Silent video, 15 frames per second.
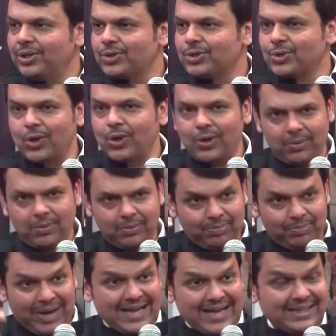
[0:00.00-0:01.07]
So
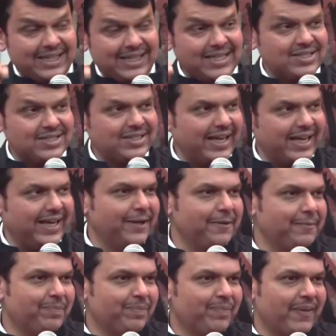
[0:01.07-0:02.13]
by this
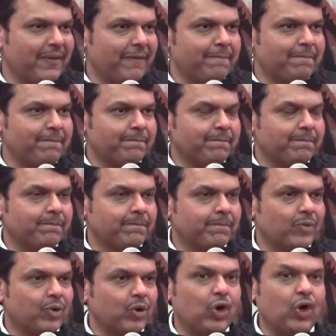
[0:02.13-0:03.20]
day,
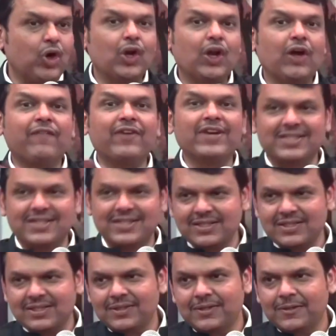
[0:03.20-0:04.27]
all of
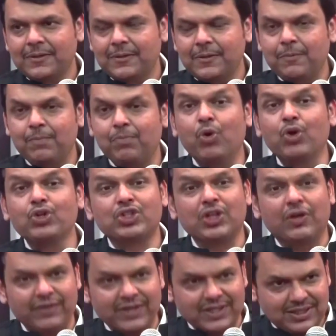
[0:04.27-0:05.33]
us, most
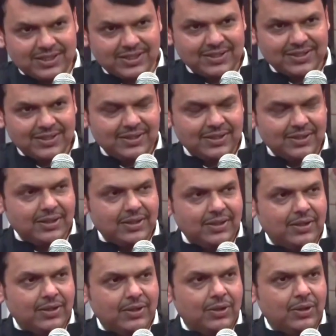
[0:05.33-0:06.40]
of us,
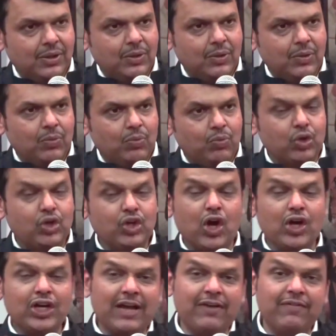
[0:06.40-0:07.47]
would
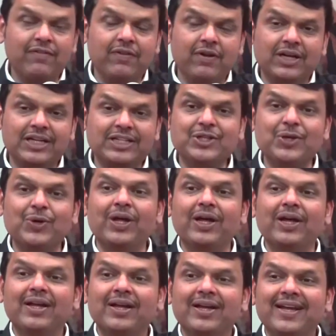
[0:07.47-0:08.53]
not have
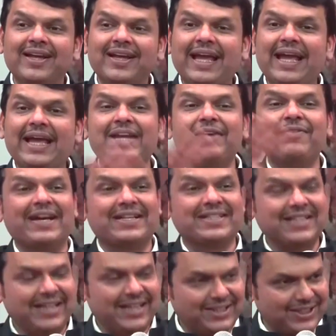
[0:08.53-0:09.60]
received any
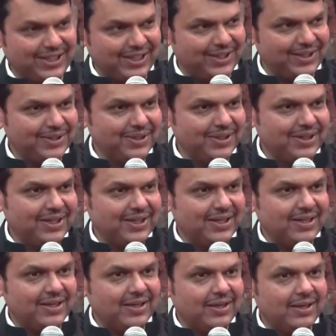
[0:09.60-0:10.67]
vaccination.
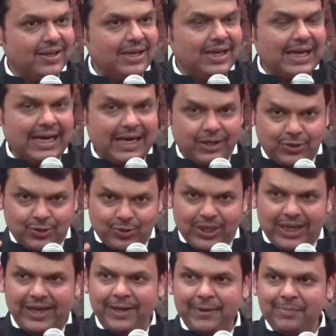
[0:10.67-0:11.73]
And
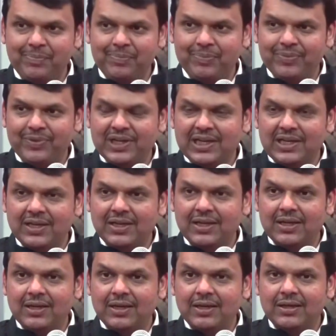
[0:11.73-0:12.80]
today,
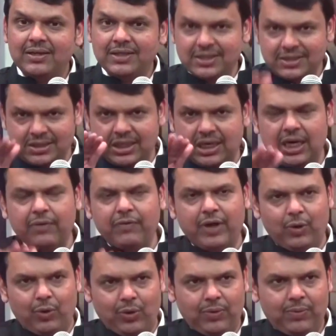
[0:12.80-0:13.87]
this third
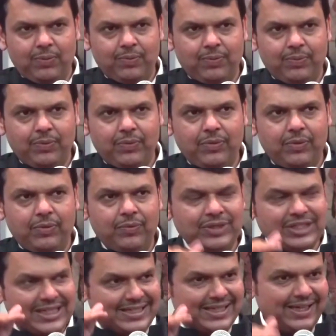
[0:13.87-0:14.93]
wave,
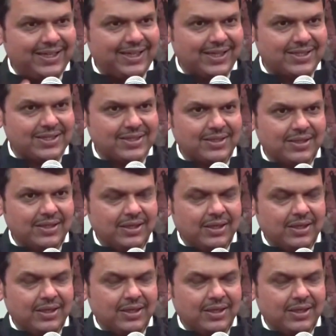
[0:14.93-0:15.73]
which has hit us,